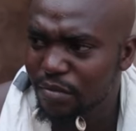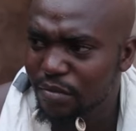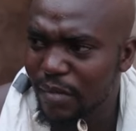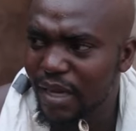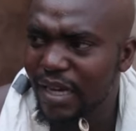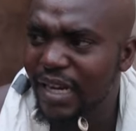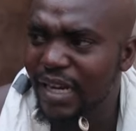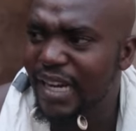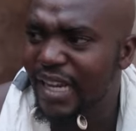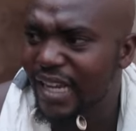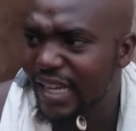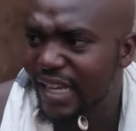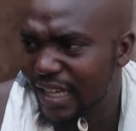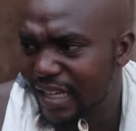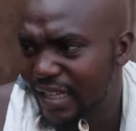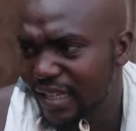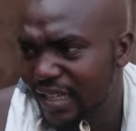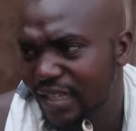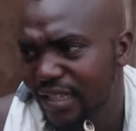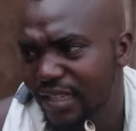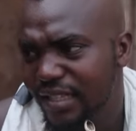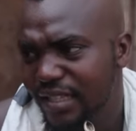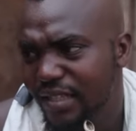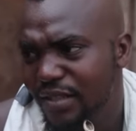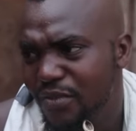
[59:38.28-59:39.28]
Male,
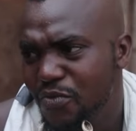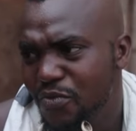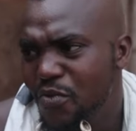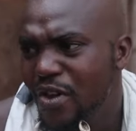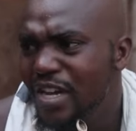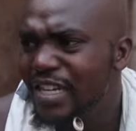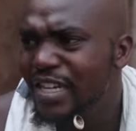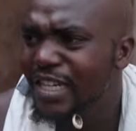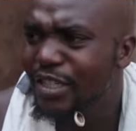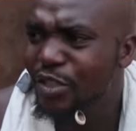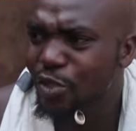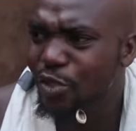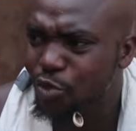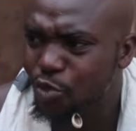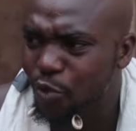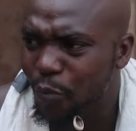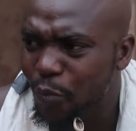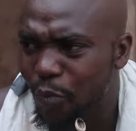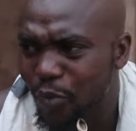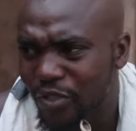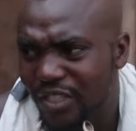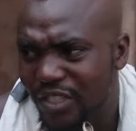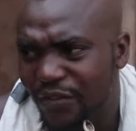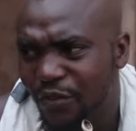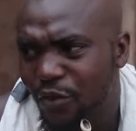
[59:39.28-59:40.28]
why did you
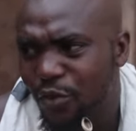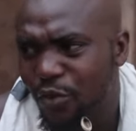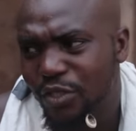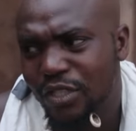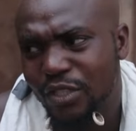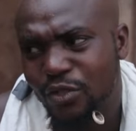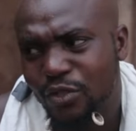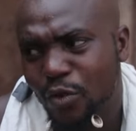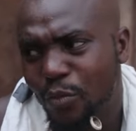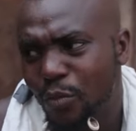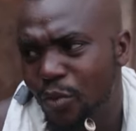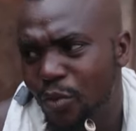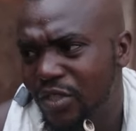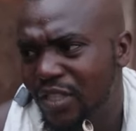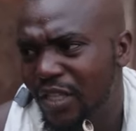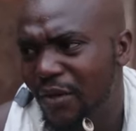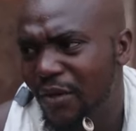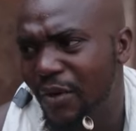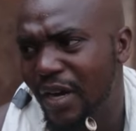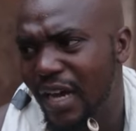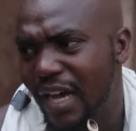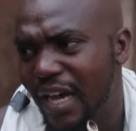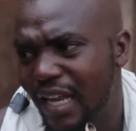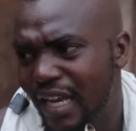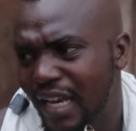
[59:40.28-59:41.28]
stop yourself on this Omote
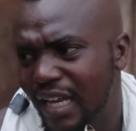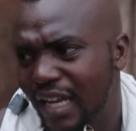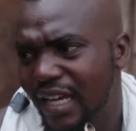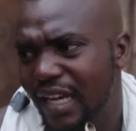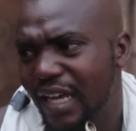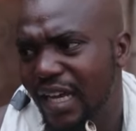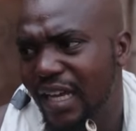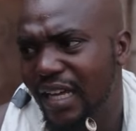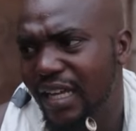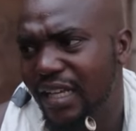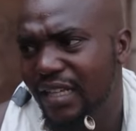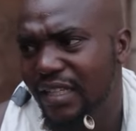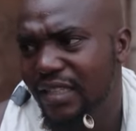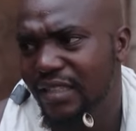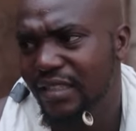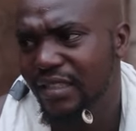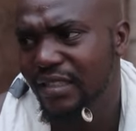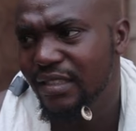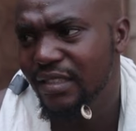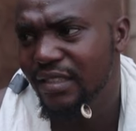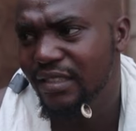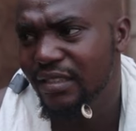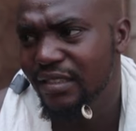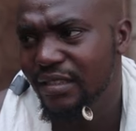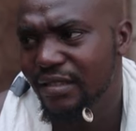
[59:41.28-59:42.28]
wahala now?
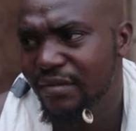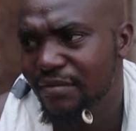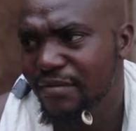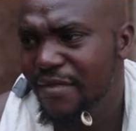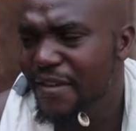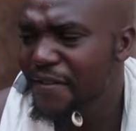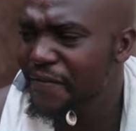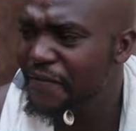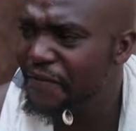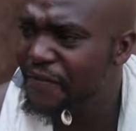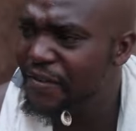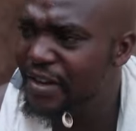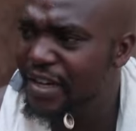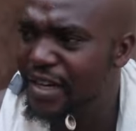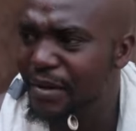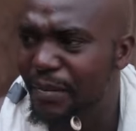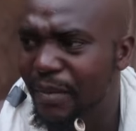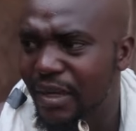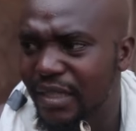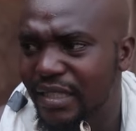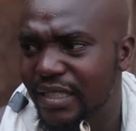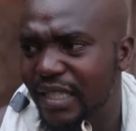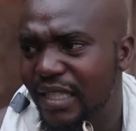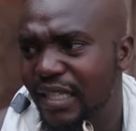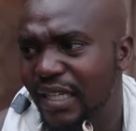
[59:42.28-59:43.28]
May free the
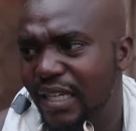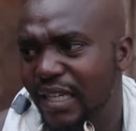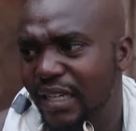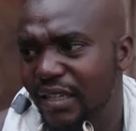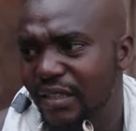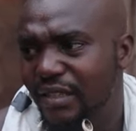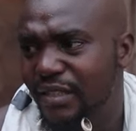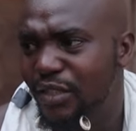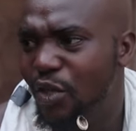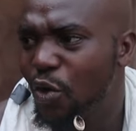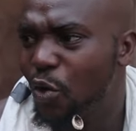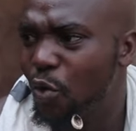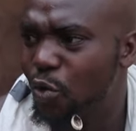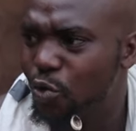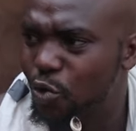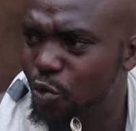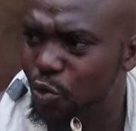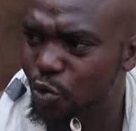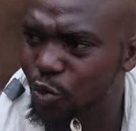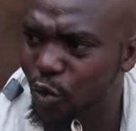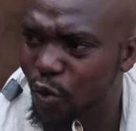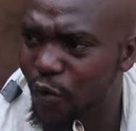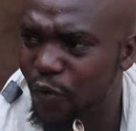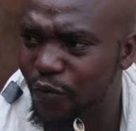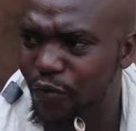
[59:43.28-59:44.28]
matter now. They
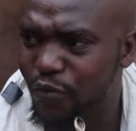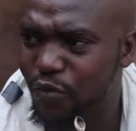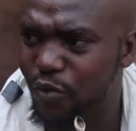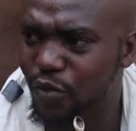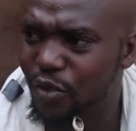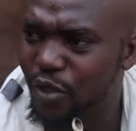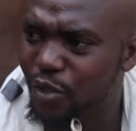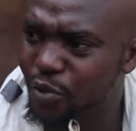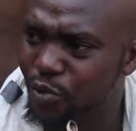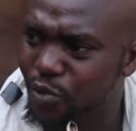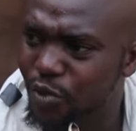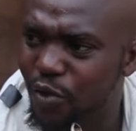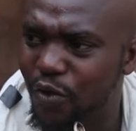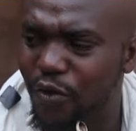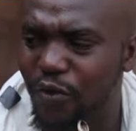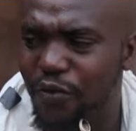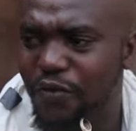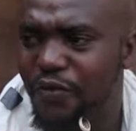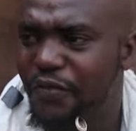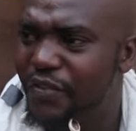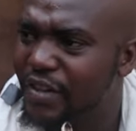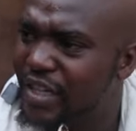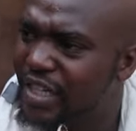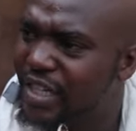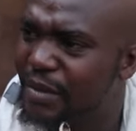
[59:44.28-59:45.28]
unsolved,
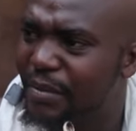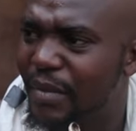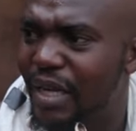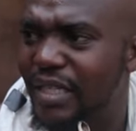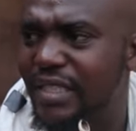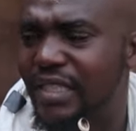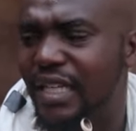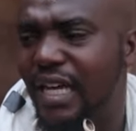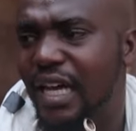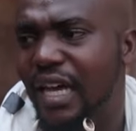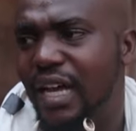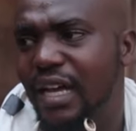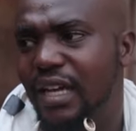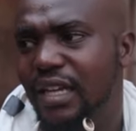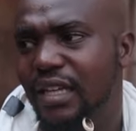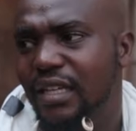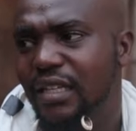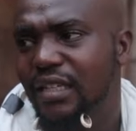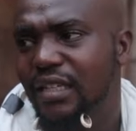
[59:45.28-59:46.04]
unsolved. Free the matter.